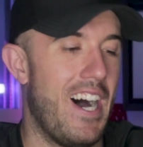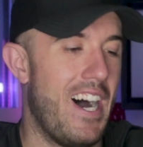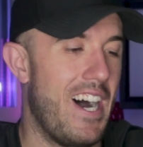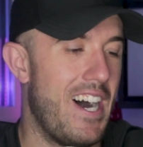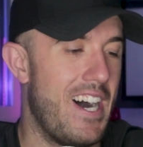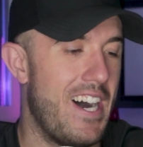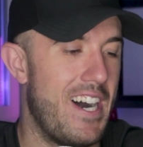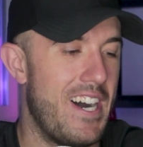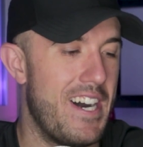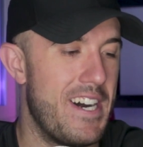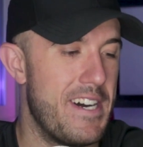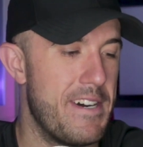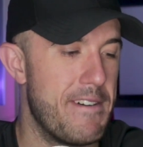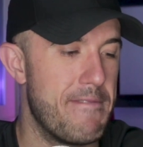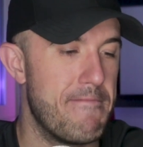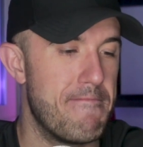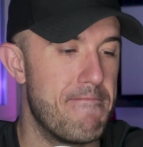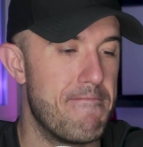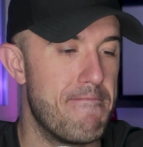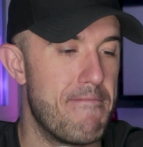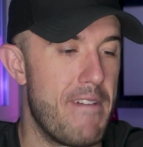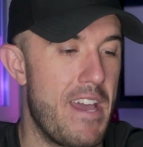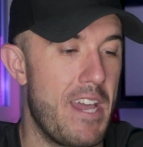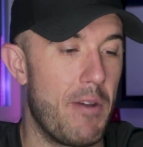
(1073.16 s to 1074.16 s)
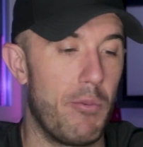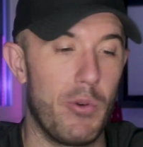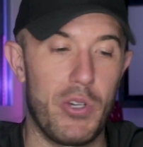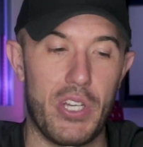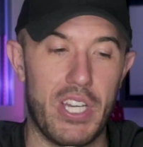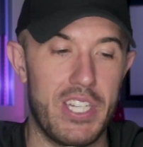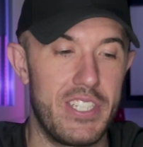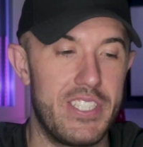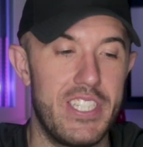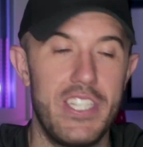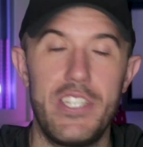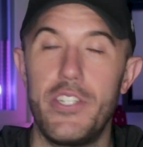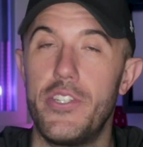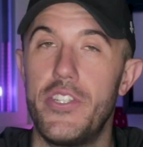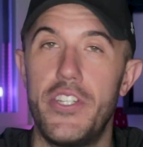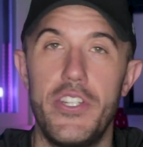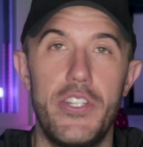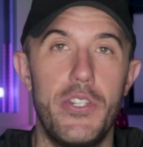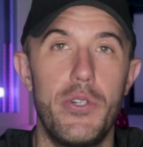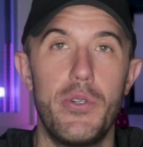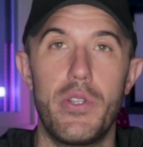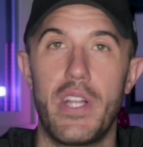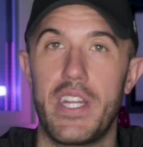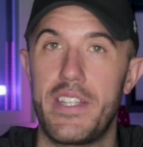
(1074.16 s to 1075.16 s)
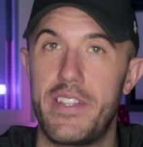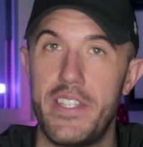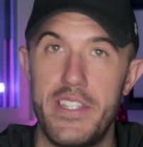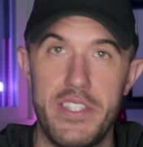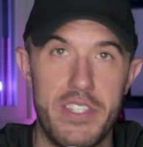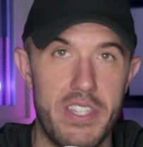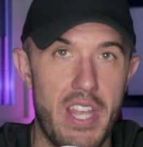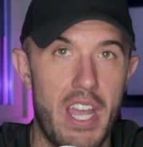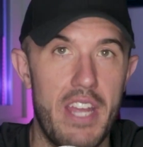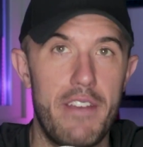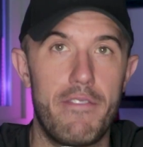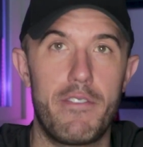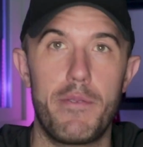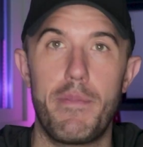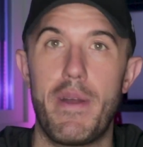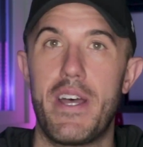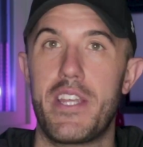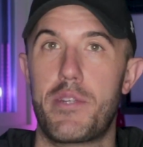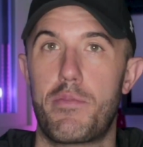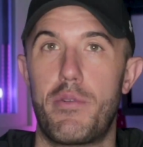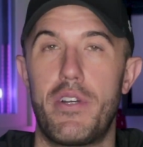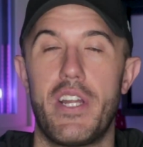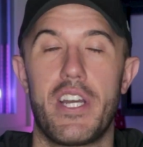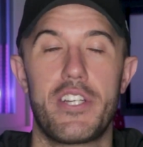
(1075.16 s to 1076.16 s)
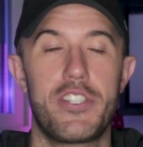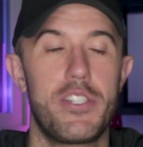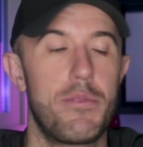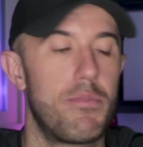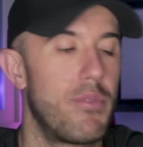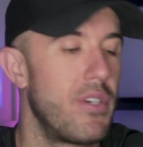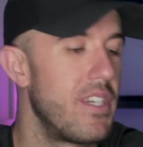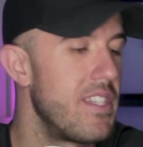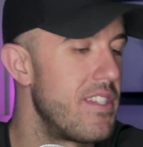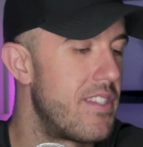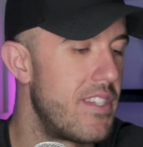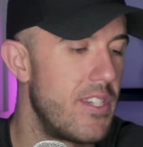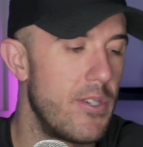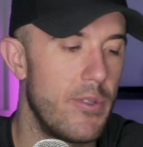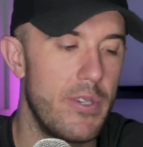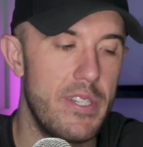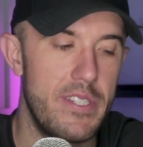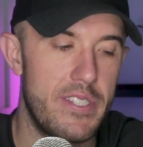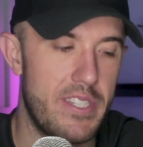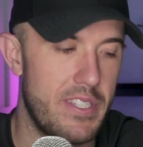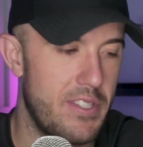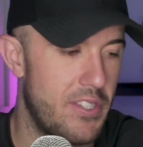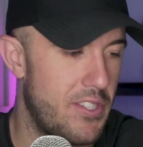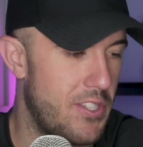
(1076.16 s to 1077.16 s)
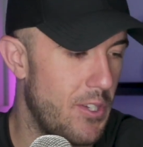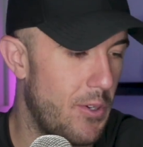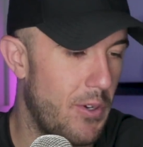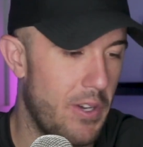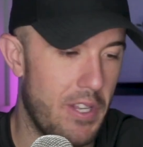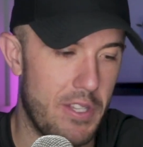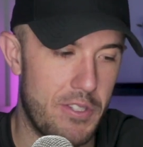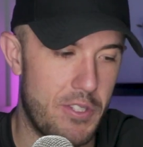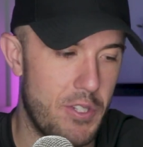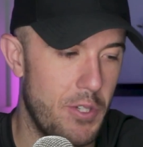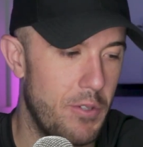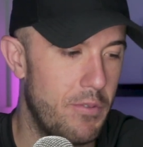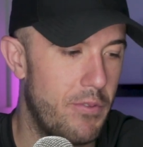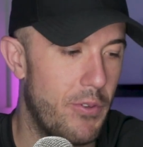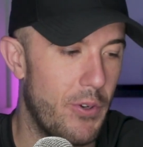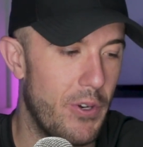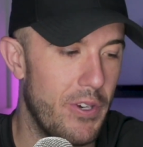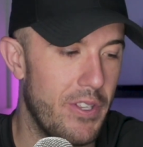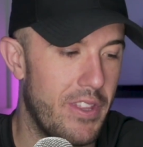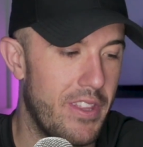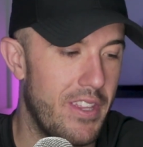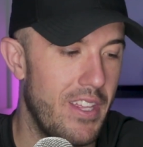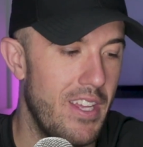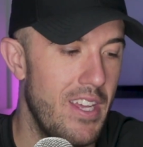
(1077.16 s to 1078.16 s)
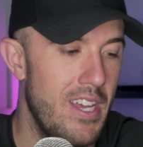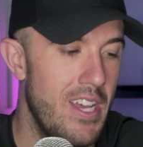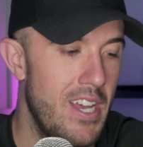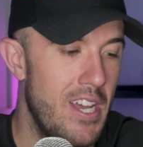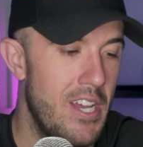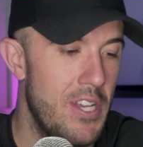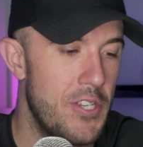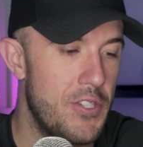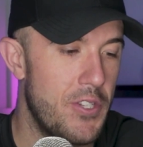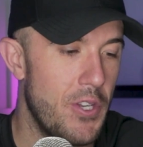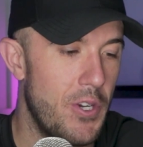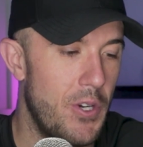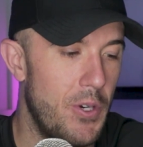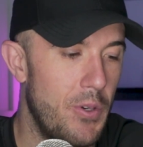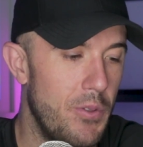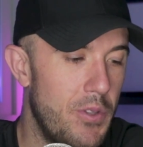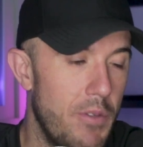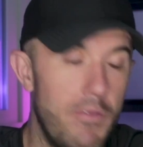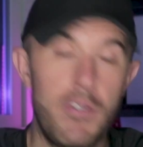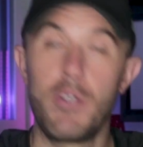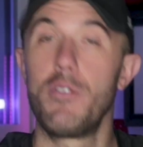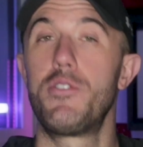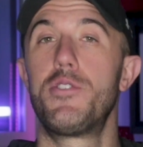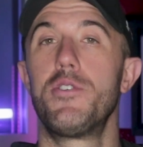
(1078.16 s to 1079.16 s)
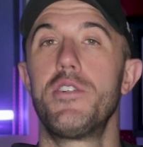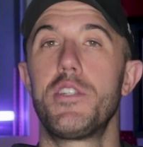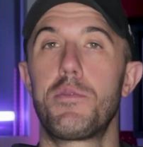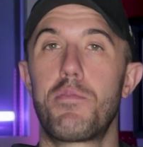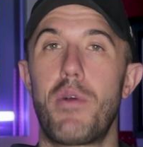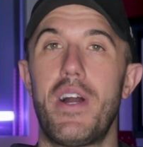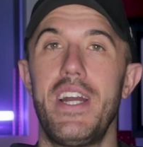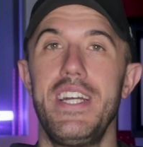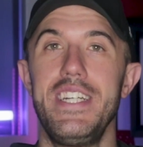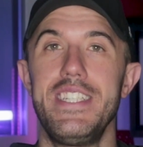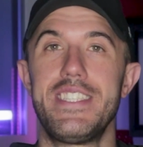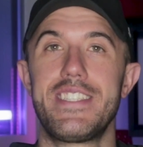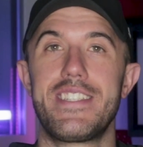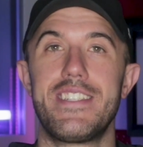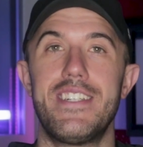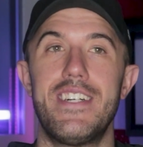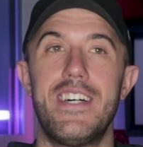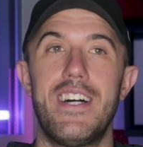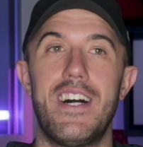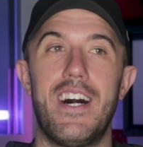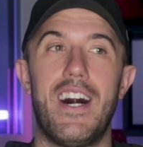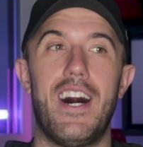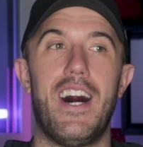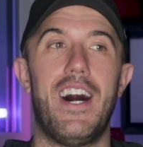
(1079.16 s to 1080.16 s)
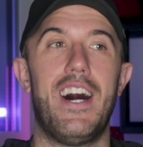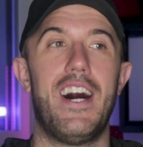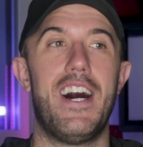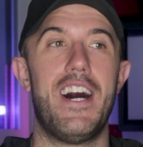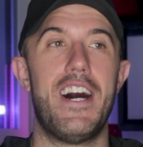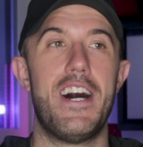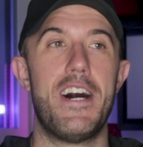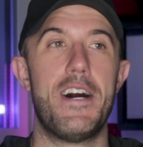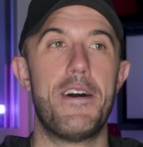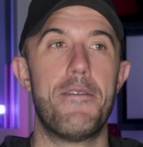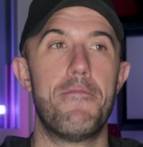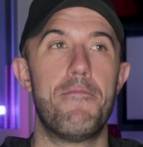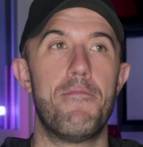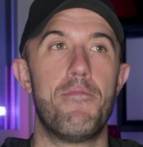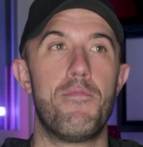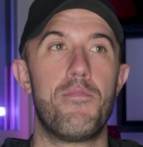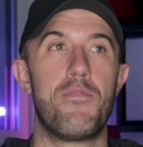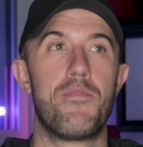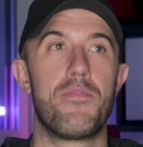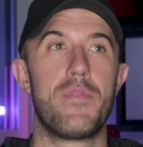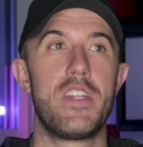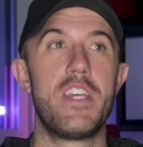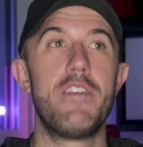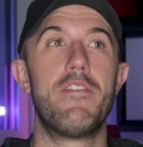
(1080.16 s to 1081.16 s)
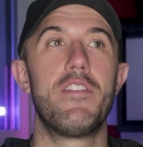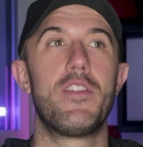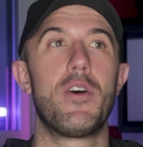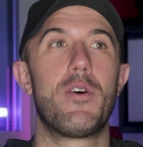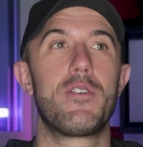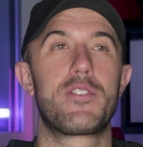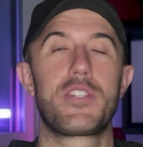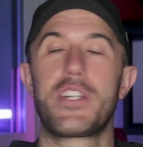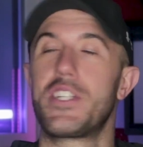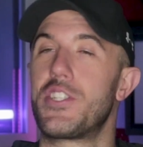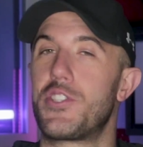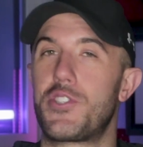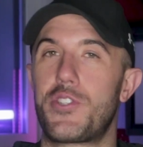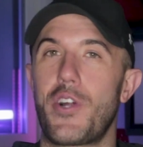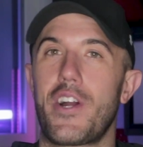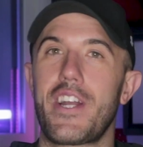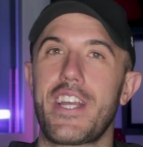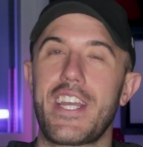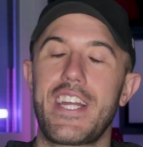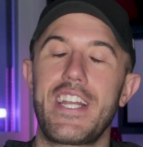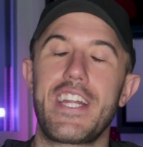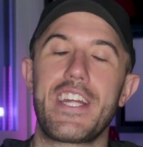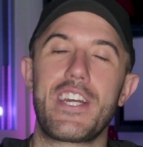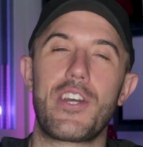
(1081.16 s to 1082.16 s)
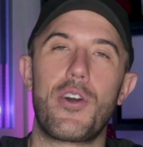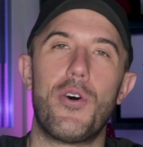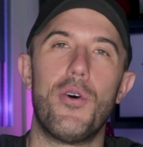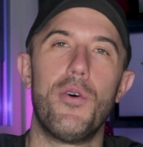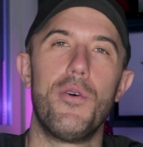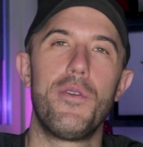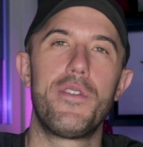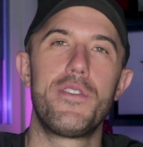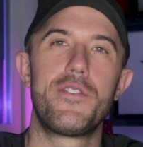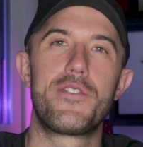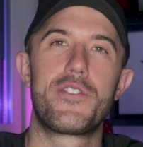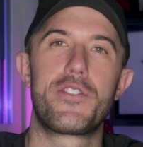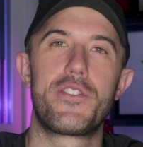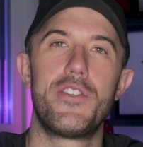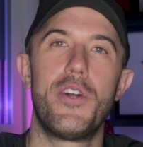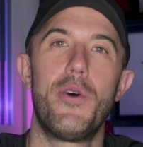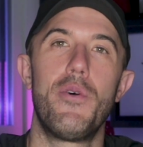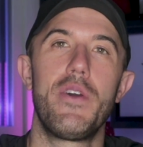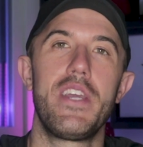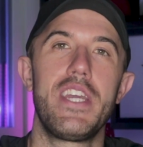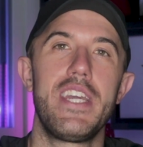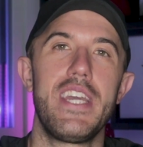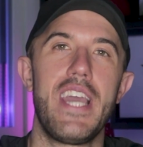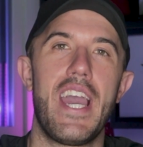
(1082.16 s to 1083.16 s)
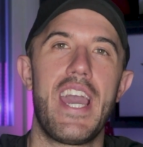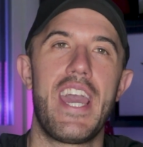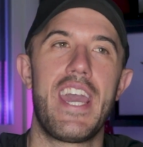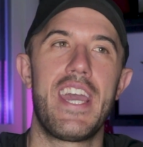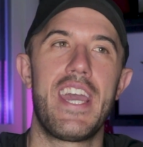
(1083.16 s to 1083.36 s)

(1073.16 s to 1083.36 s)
And we'll continue to do like the design for mass production printing series and so on and so forth. So the future is bright, even though it's going to start getting cold and snowy